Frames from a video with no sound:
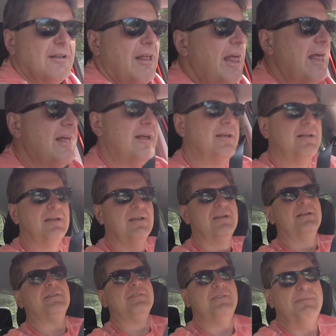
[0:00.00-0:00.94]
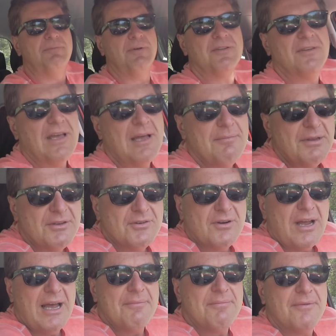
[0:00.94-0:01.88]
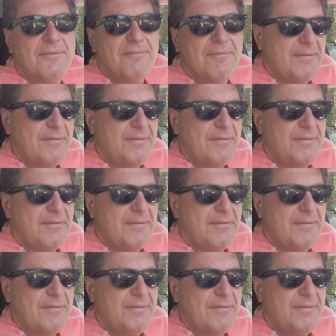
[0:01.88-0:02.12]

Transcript: Ah, seatbelt's got me trapped.